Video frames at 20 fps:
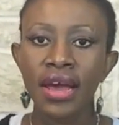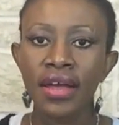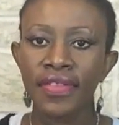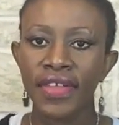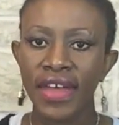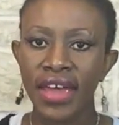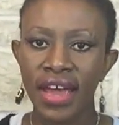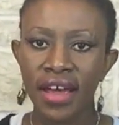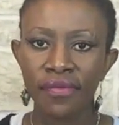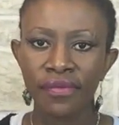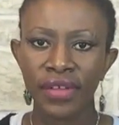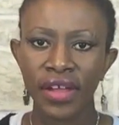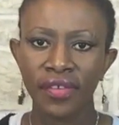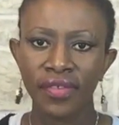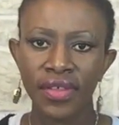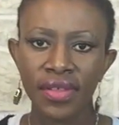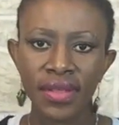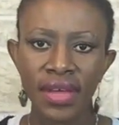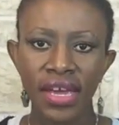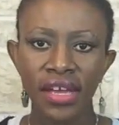They have like
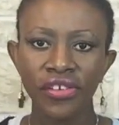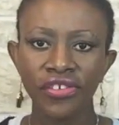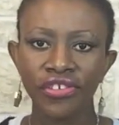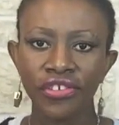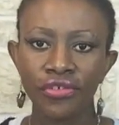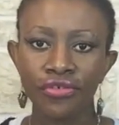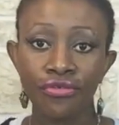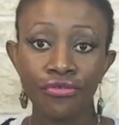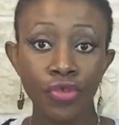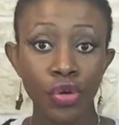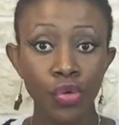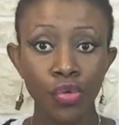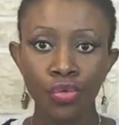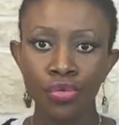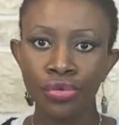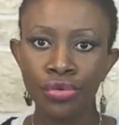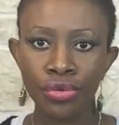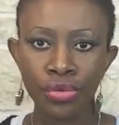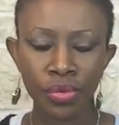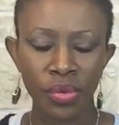these ancient
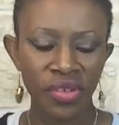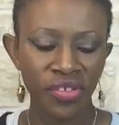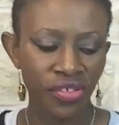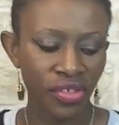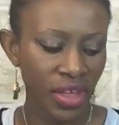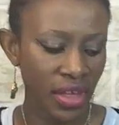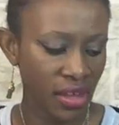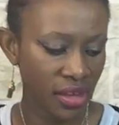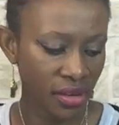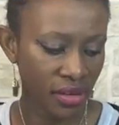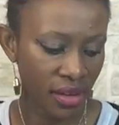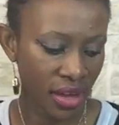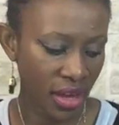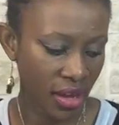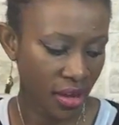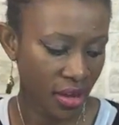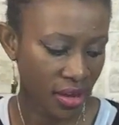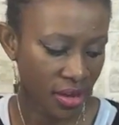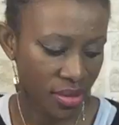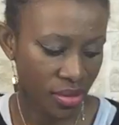runes which they can
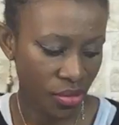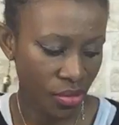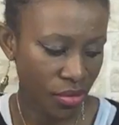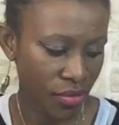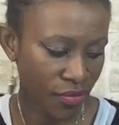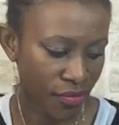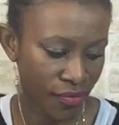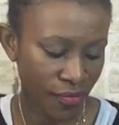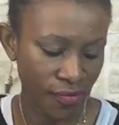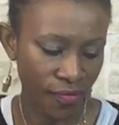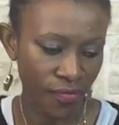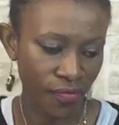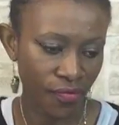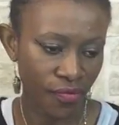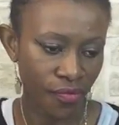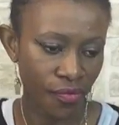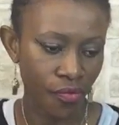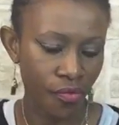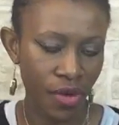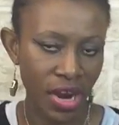like sort of
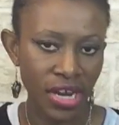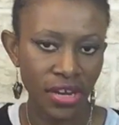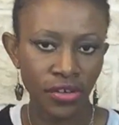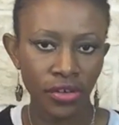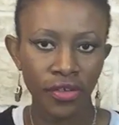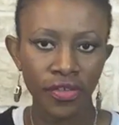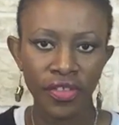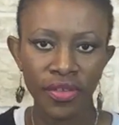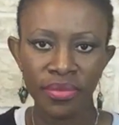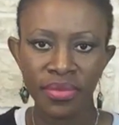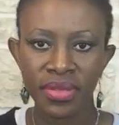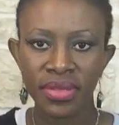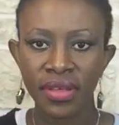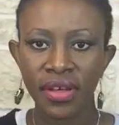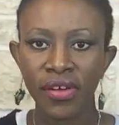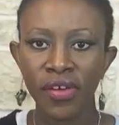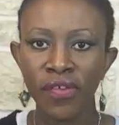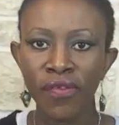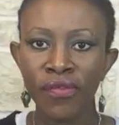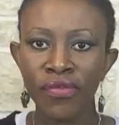write on
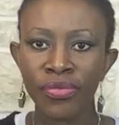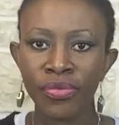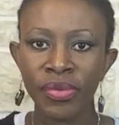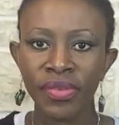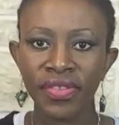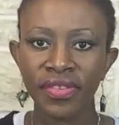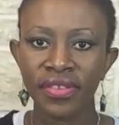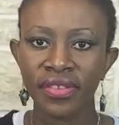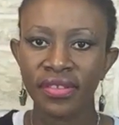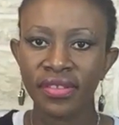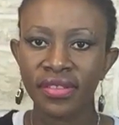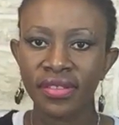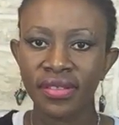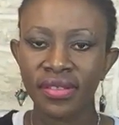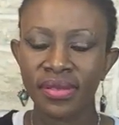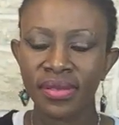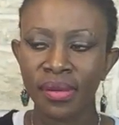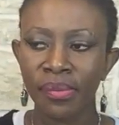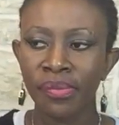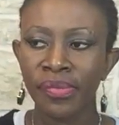themselves with
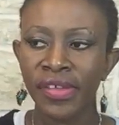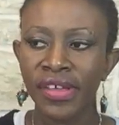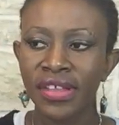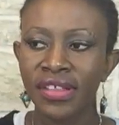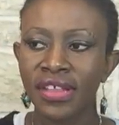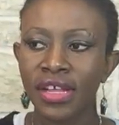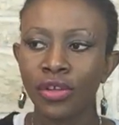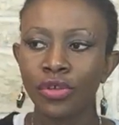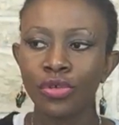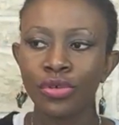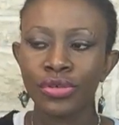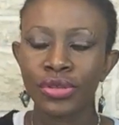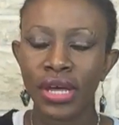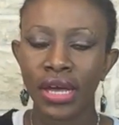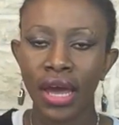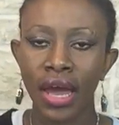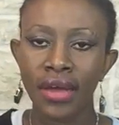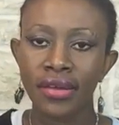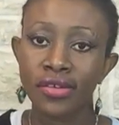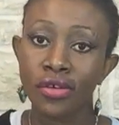something that looks like,
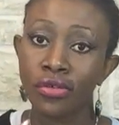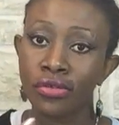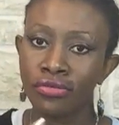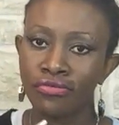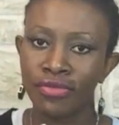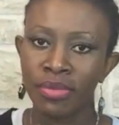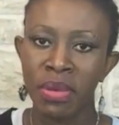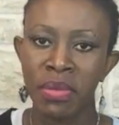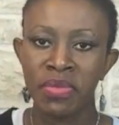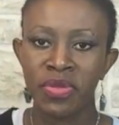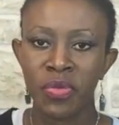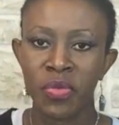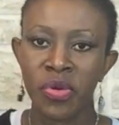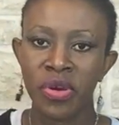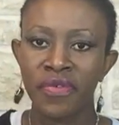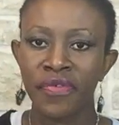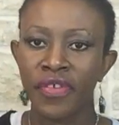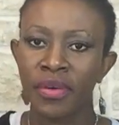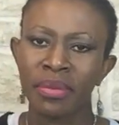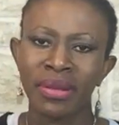I don't remember the
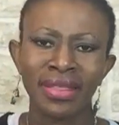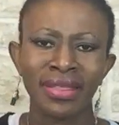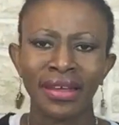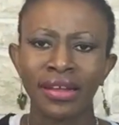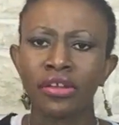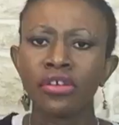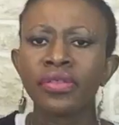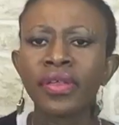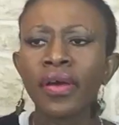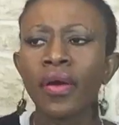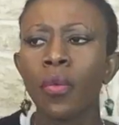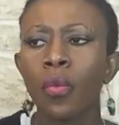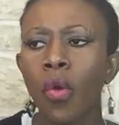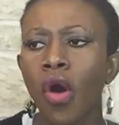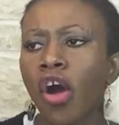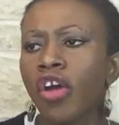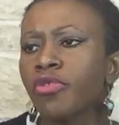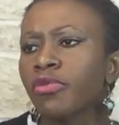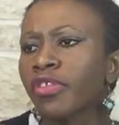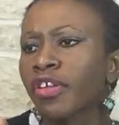word for it, but it's like, it looks like a
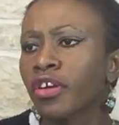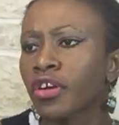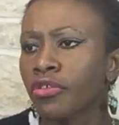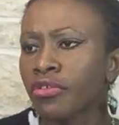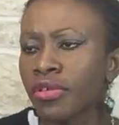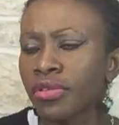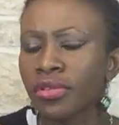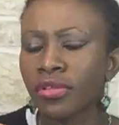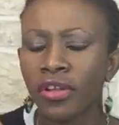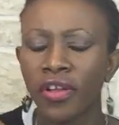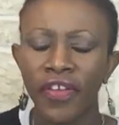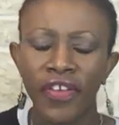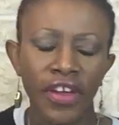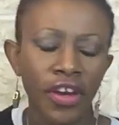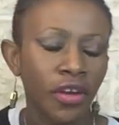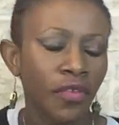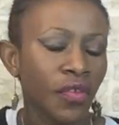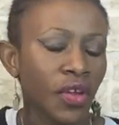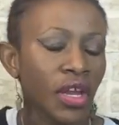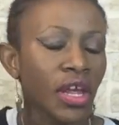wand with like a crystal at the
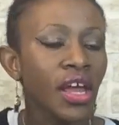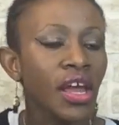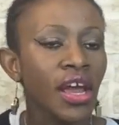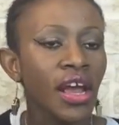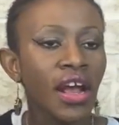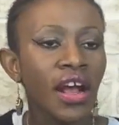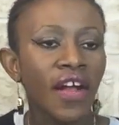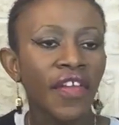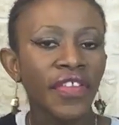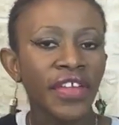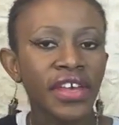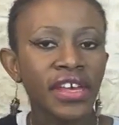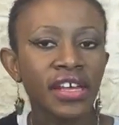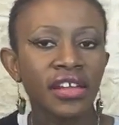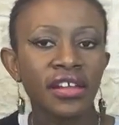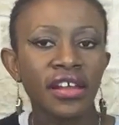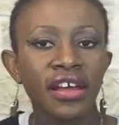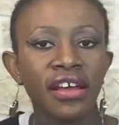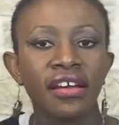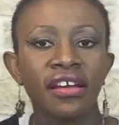end of it, and they
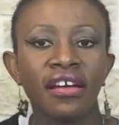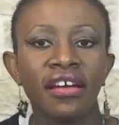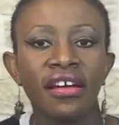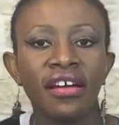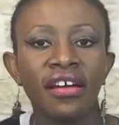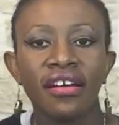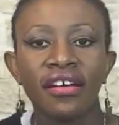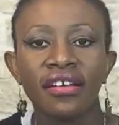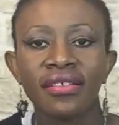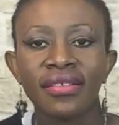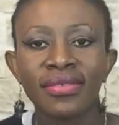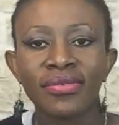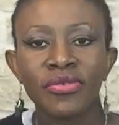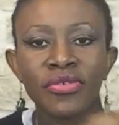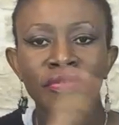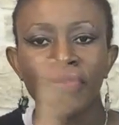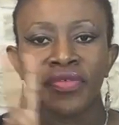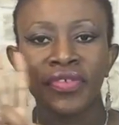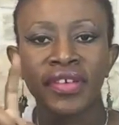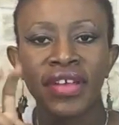can like sort
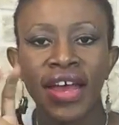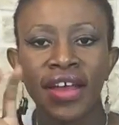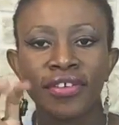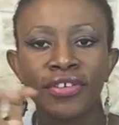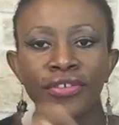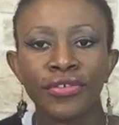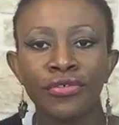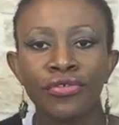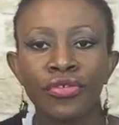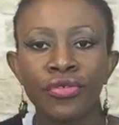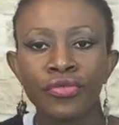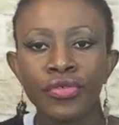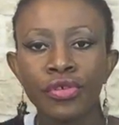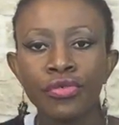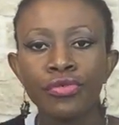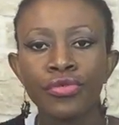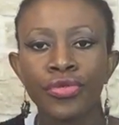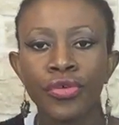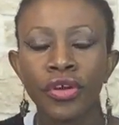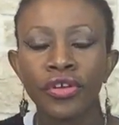of tattoo the
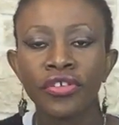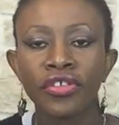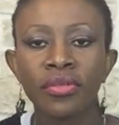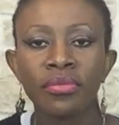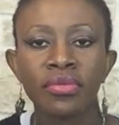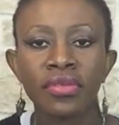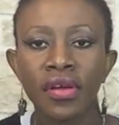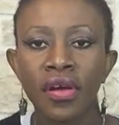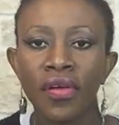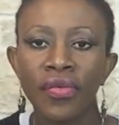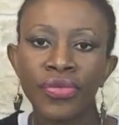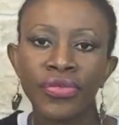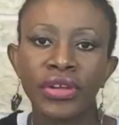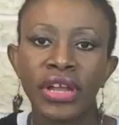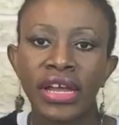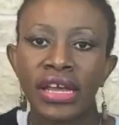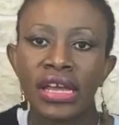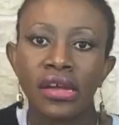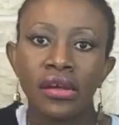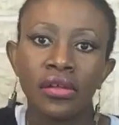runes onto themselves to
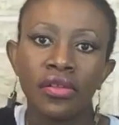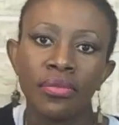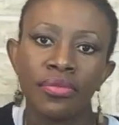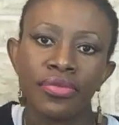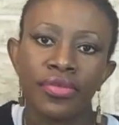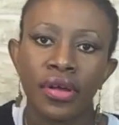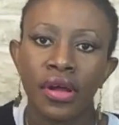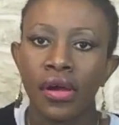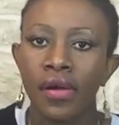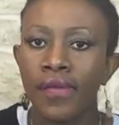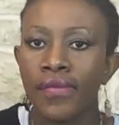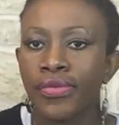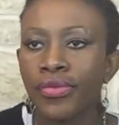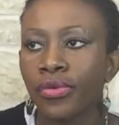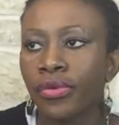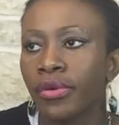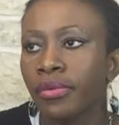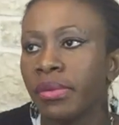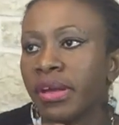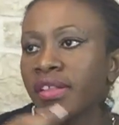like heal themselves
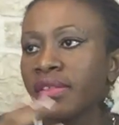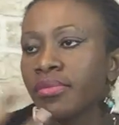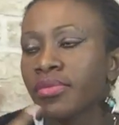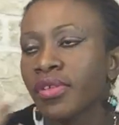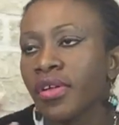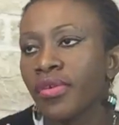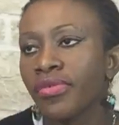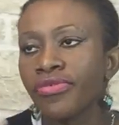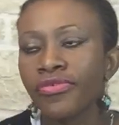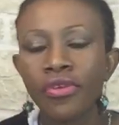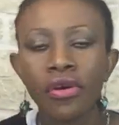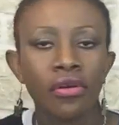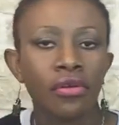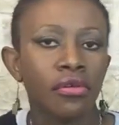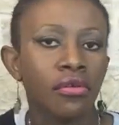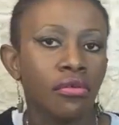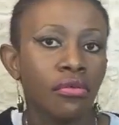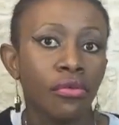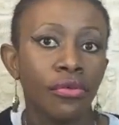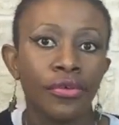or make themselves
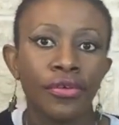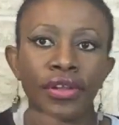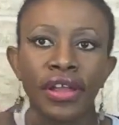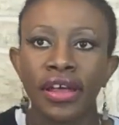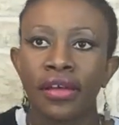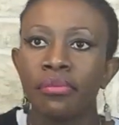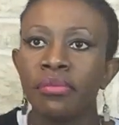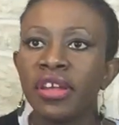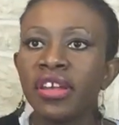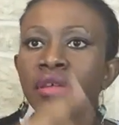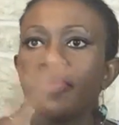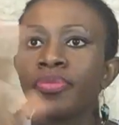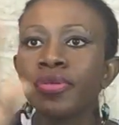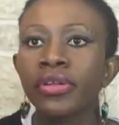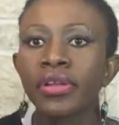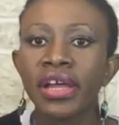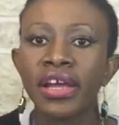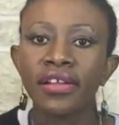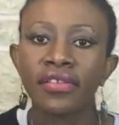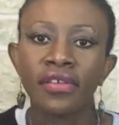stronger, or like
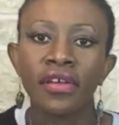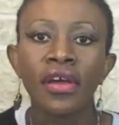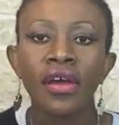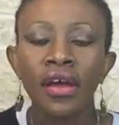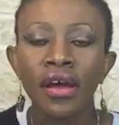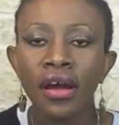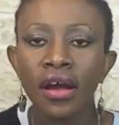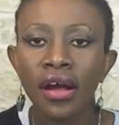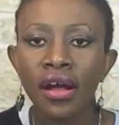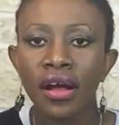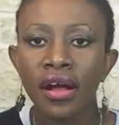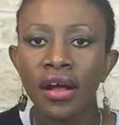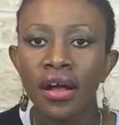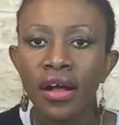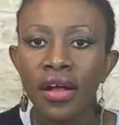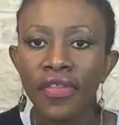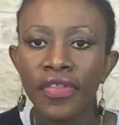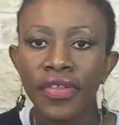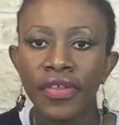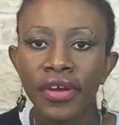manipulate
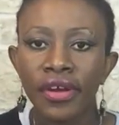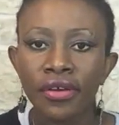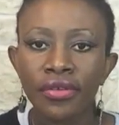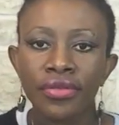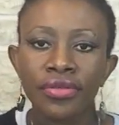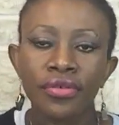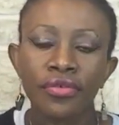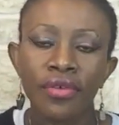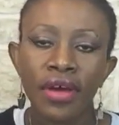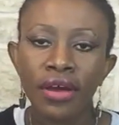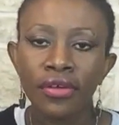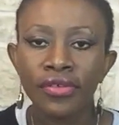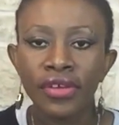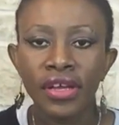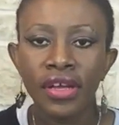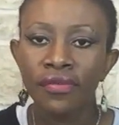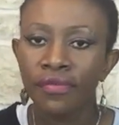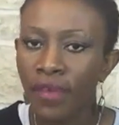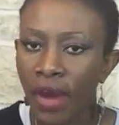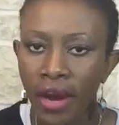their surrounding
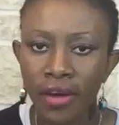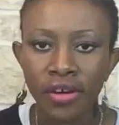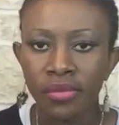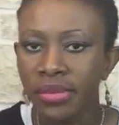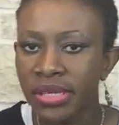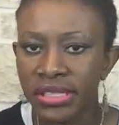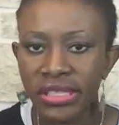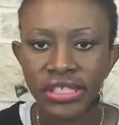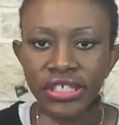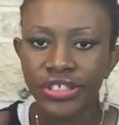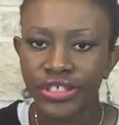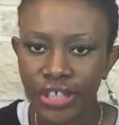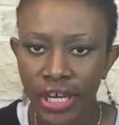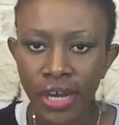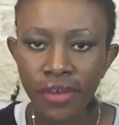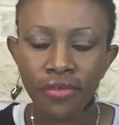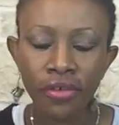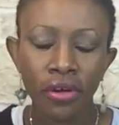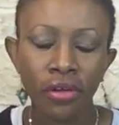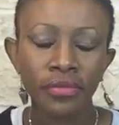environment in
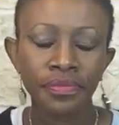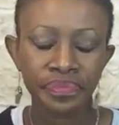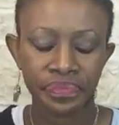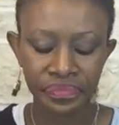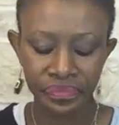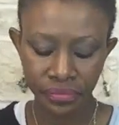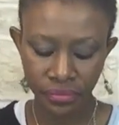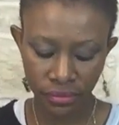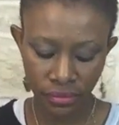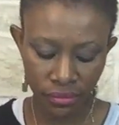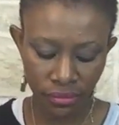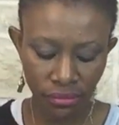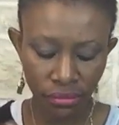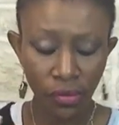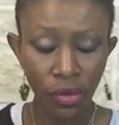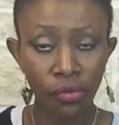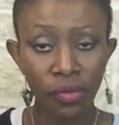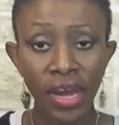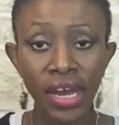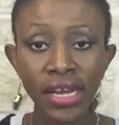general,
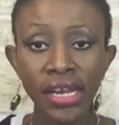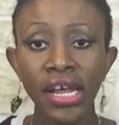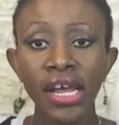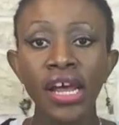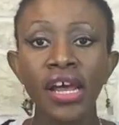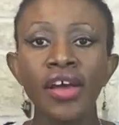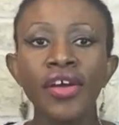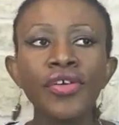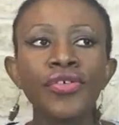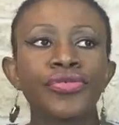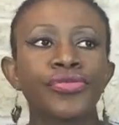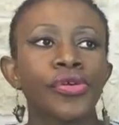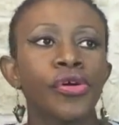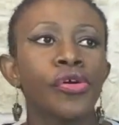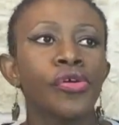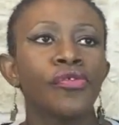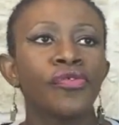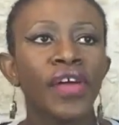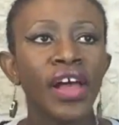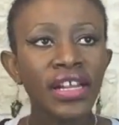right?
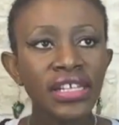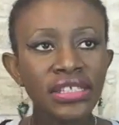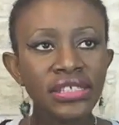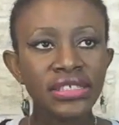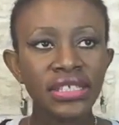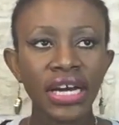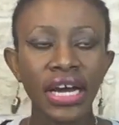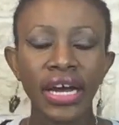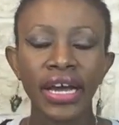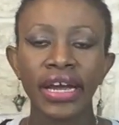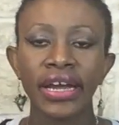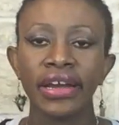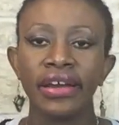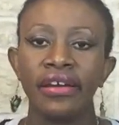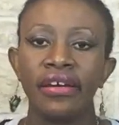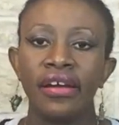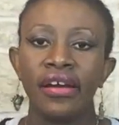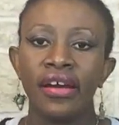So Valentine